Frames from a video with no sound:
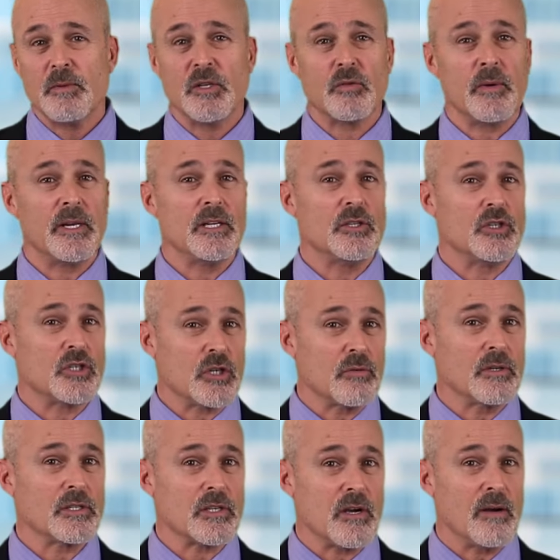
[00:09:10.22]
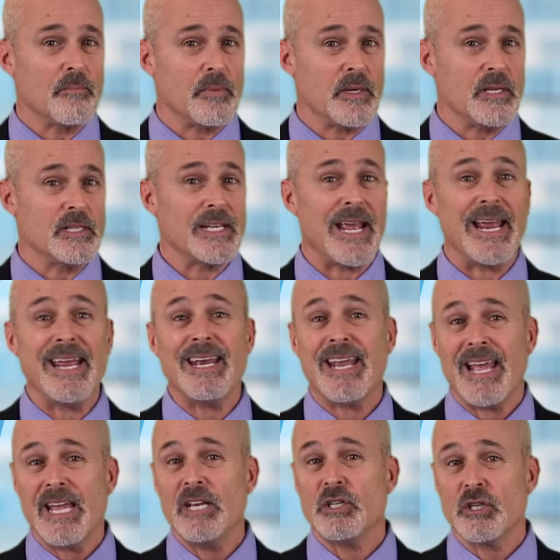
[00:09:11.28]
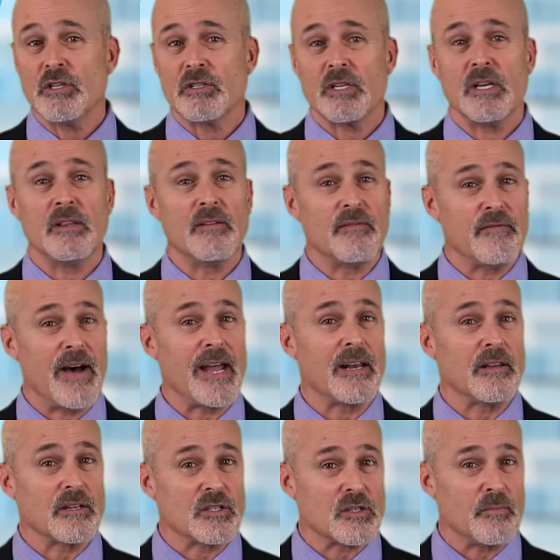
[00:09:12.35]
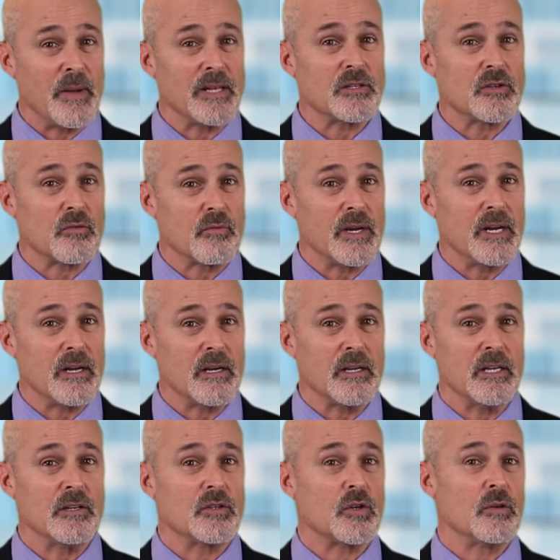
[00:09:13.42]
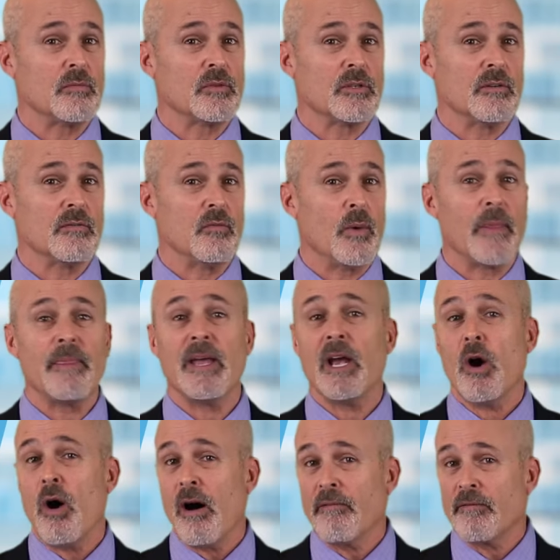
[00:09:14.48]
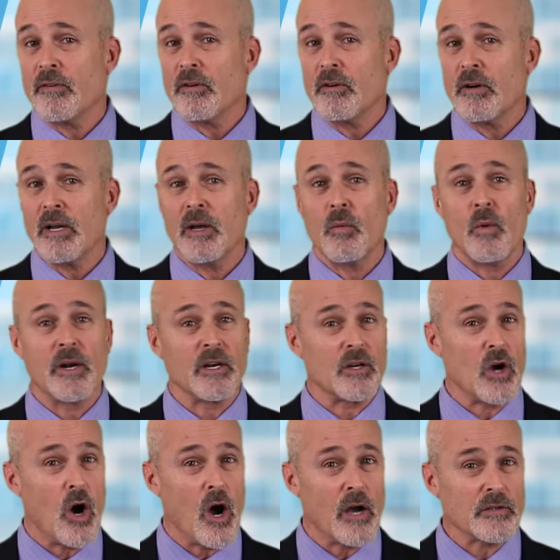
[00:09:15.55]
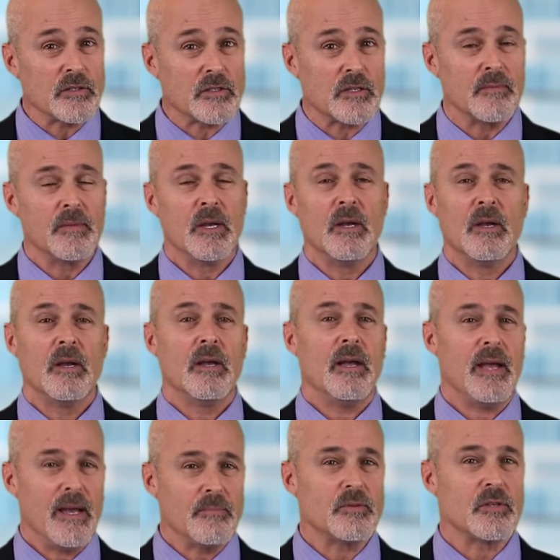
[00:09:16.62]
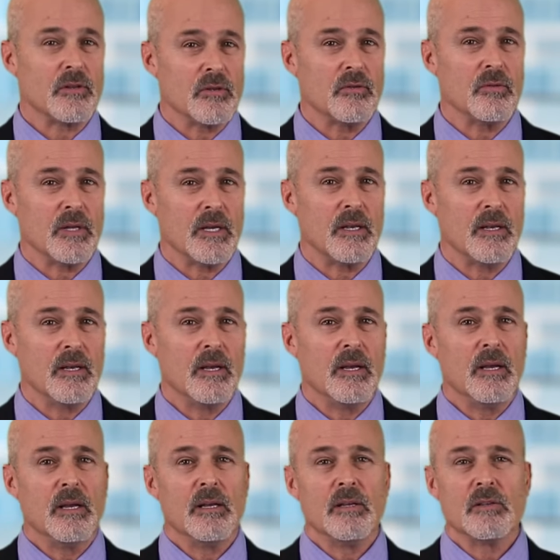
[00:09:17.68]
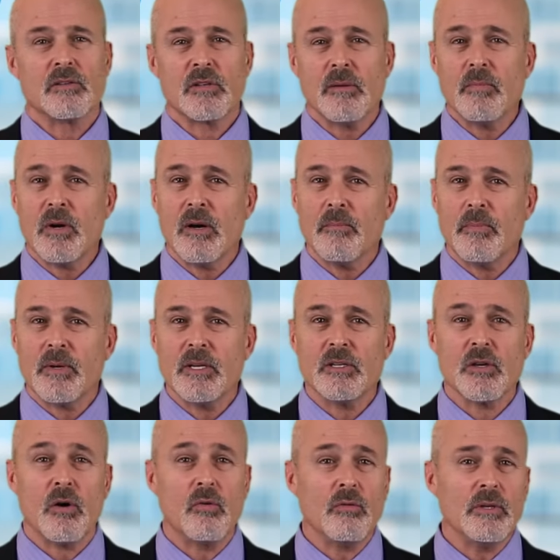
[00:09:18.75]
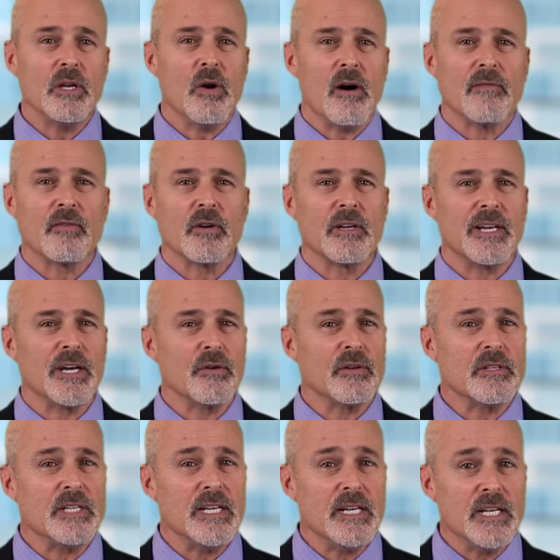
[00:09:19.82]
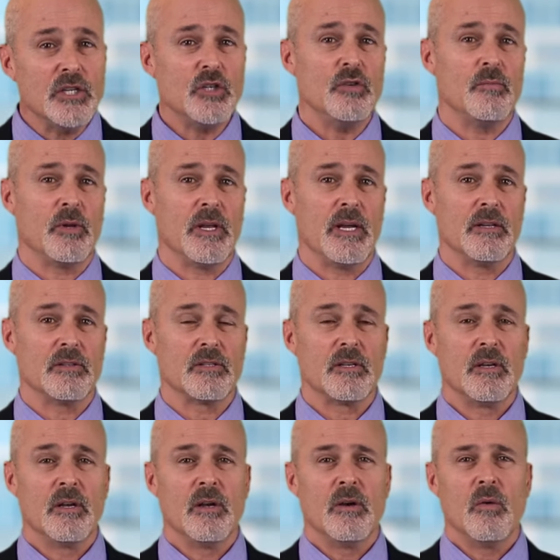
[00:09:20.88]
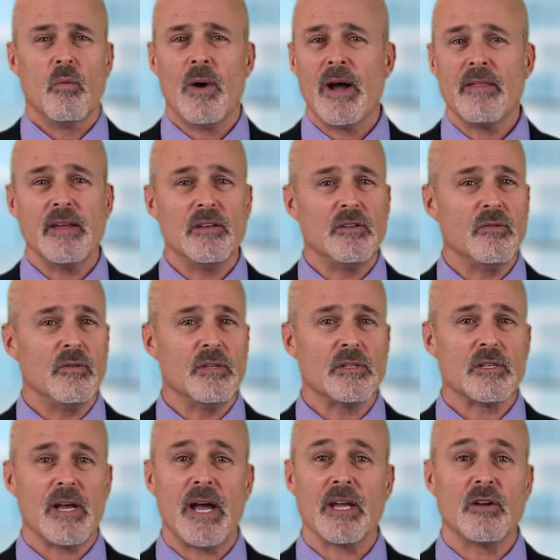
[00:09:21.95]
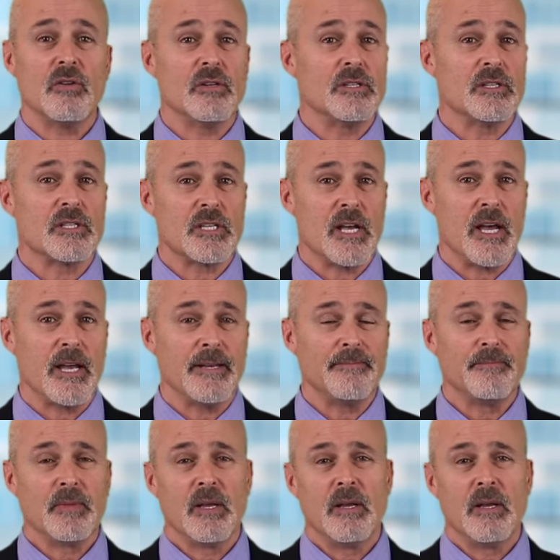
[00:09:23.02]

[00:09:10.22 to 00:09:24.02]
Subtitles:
between insurance companies and agents in the final expense arena in terms of what they offer and what it costs? Absolutely. Some companies only offer guaranteed issue plans. Why they do this, I couldn't say.